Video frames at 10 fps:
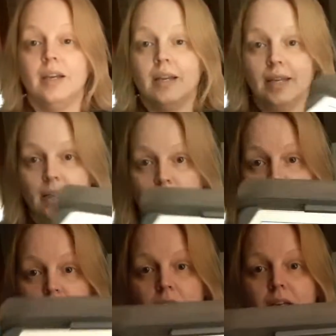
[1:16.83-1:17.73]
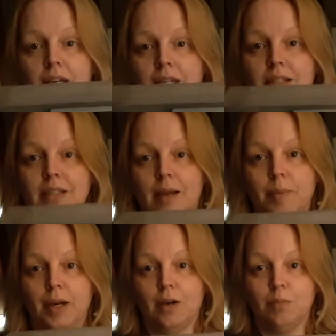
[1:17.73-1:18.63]
Here is a
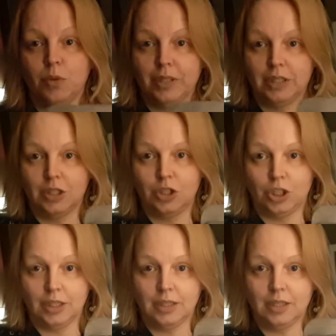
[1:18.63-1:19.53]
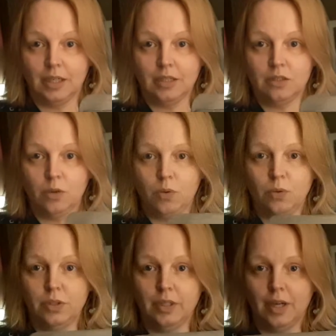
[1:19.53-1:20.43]
pair of Maurice's jeans that I
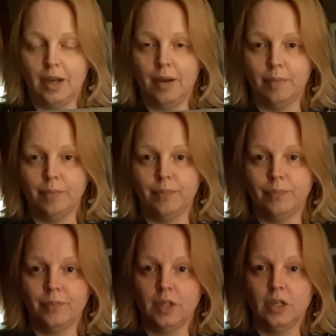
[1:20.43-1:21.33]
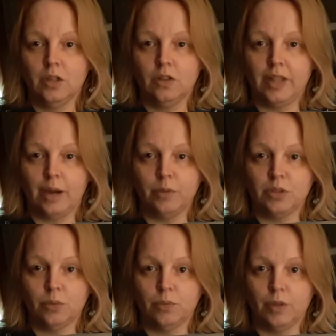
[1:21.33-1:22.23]
sold. That was
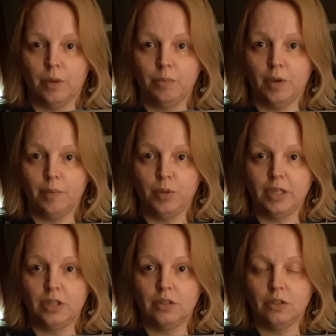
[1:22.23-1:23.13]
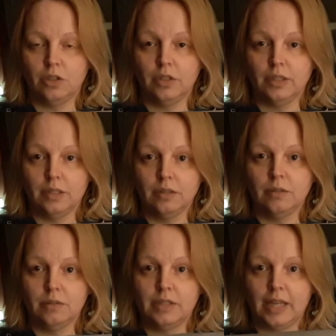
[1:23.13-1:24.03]
a pretty good
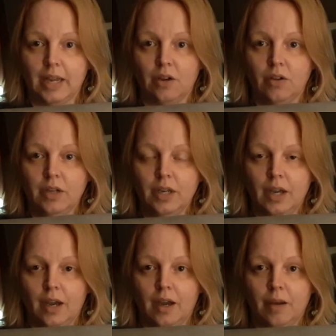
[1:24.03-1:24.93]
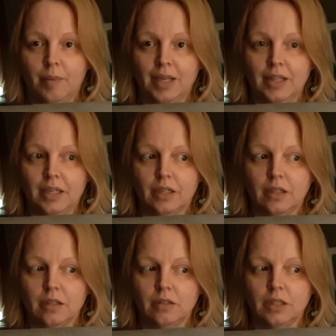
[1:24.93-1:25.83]
sale. I think
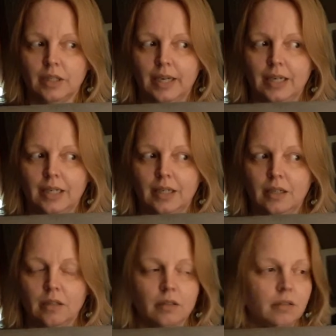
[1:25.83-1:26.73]
the lady